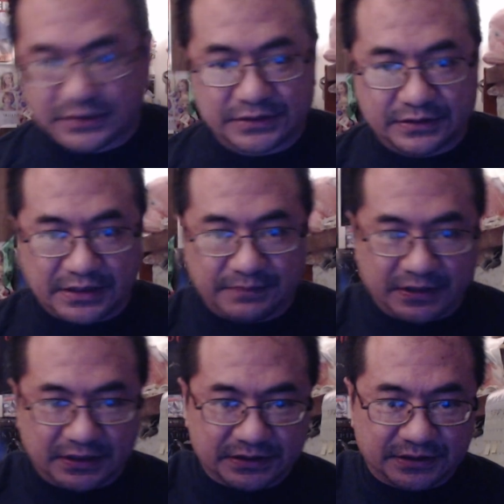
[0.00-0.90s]
just to keep
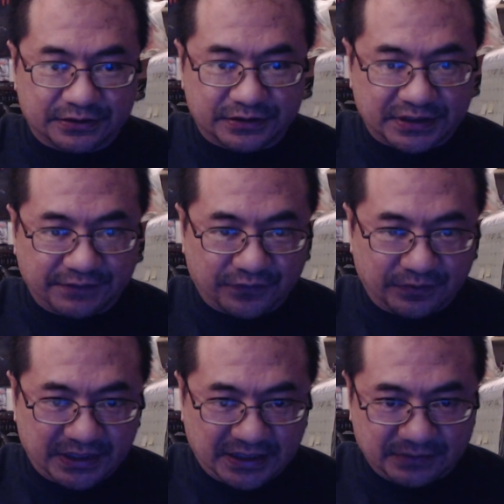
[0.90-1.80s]
things interesting
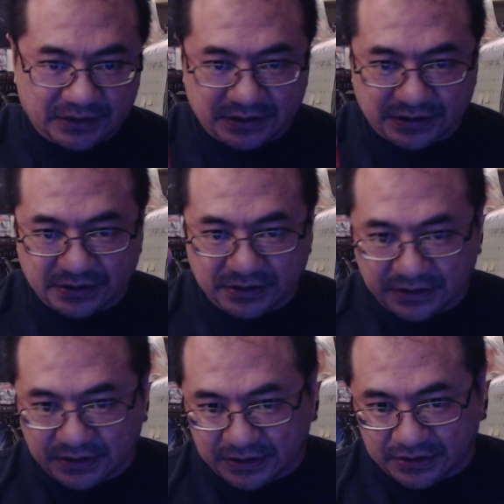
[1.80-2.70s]
for me, I'm gonna
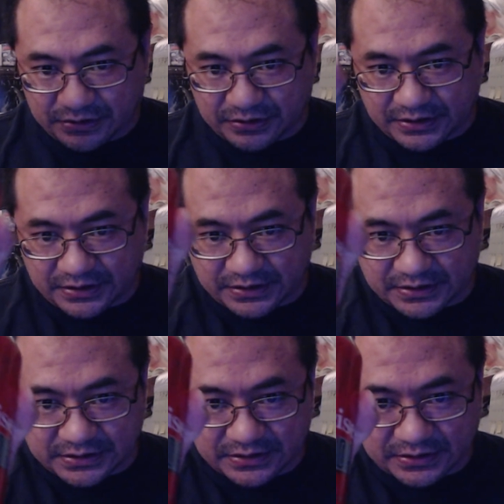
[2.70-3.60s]
drink
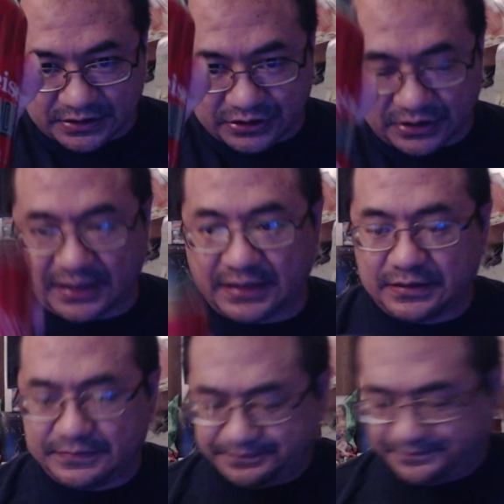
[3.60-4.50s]
this chelada.